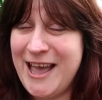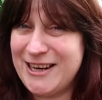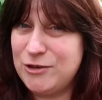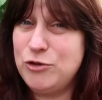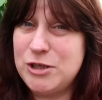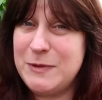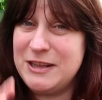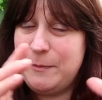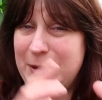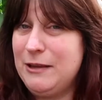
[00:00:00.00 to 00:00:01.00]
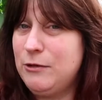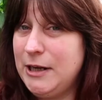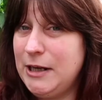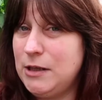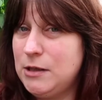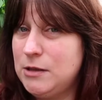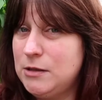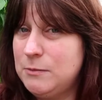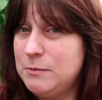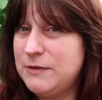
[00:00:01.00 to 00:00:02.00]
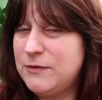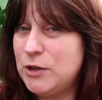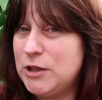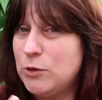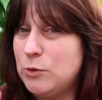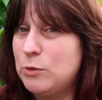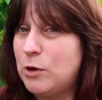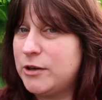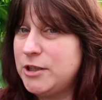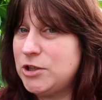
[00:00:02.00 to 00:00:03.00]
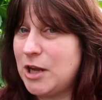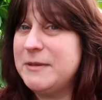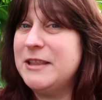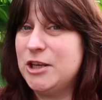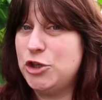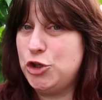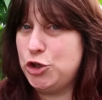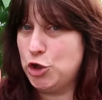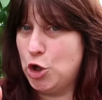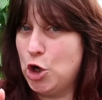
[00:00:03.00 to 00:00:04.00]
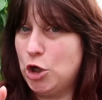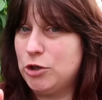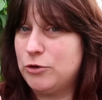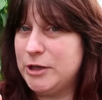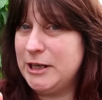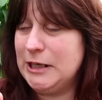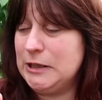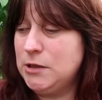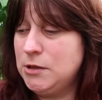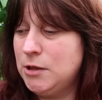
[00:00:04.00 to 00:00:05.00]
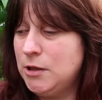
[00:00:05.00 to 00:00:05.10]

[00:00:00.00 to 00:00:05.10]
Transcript: And I don't just mean they're pale green before they go orange. I mean they're dark green.